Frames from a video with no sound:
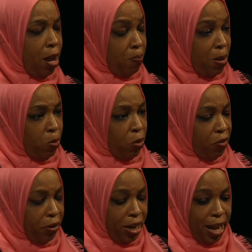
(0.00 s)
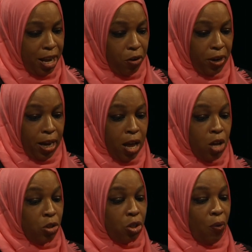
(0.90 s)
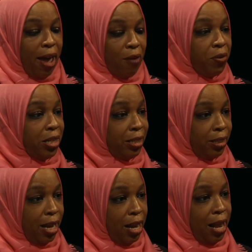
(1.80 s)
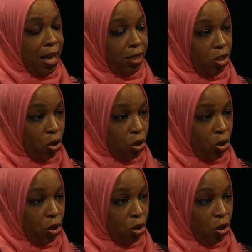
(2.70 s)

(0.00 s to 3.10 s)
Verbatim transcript: and people were very angry so every state has its